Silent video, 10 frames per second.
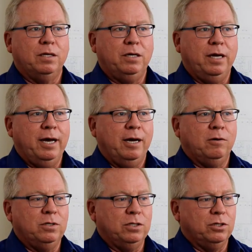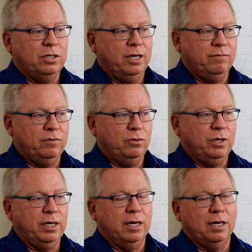Now, instead of
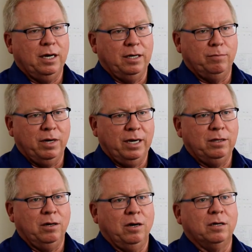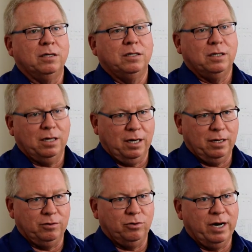doing it on Mylar on
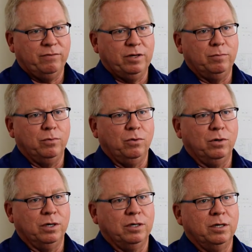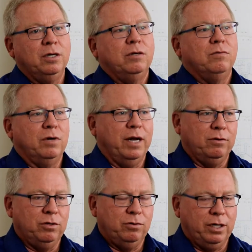a drafting board, we're now
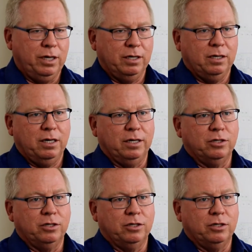doing it on a